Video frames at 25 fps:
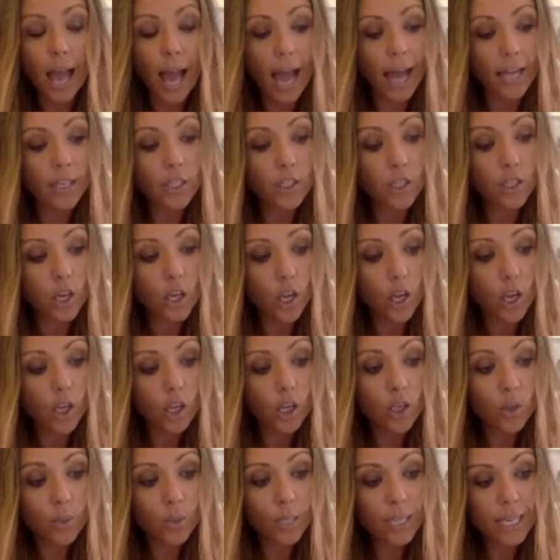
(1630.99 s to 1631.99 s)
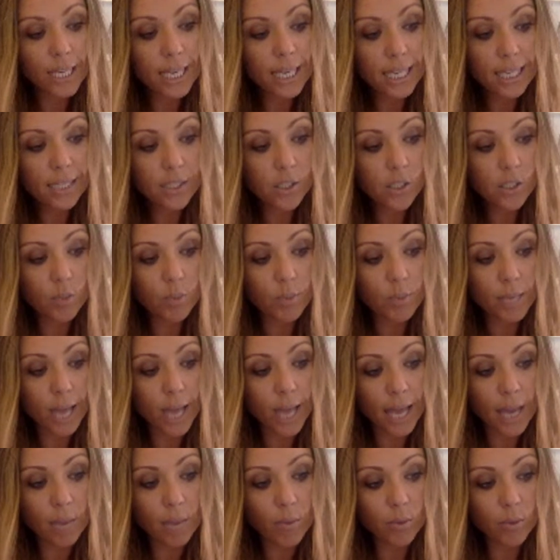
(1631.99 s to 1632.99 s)
And you need to be
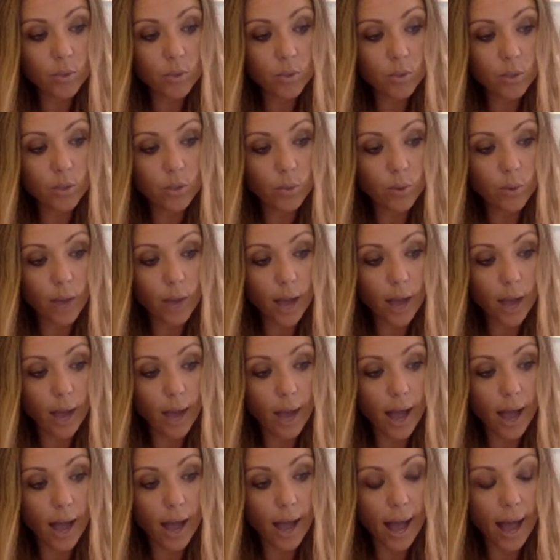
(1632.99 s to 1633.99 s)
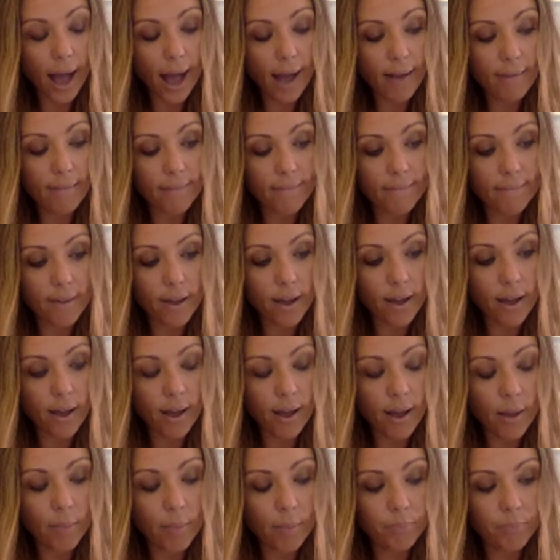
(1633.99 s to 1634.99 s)
able to have,
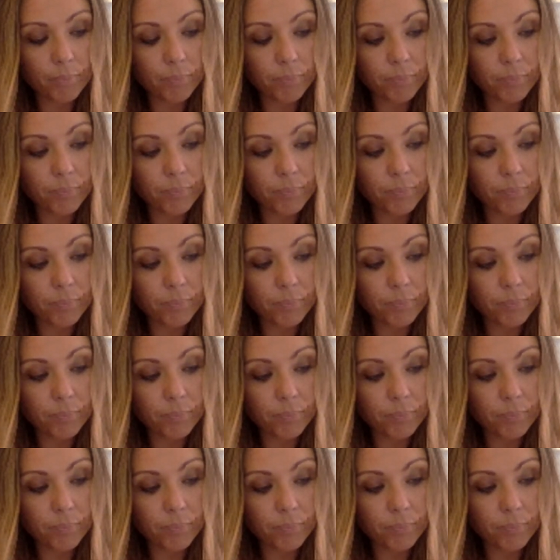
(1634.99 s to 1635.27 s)
you